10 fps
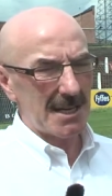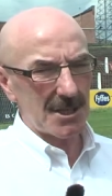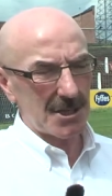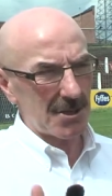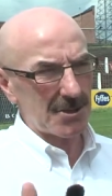
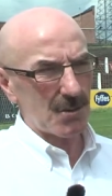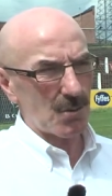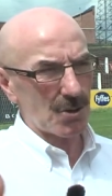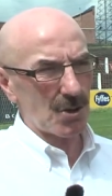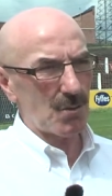and you start to
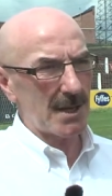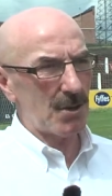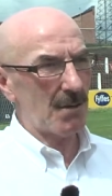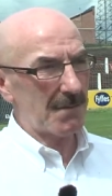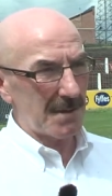work your
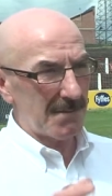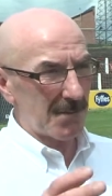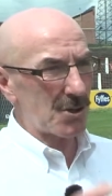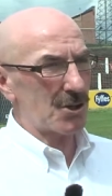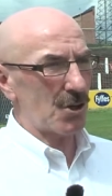way off the
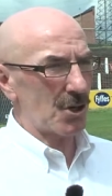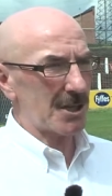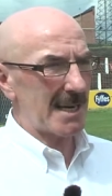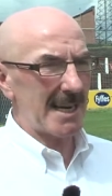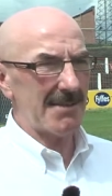first
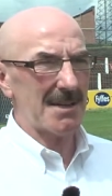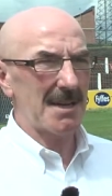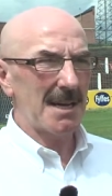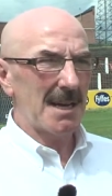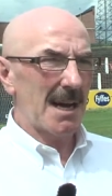choice 11,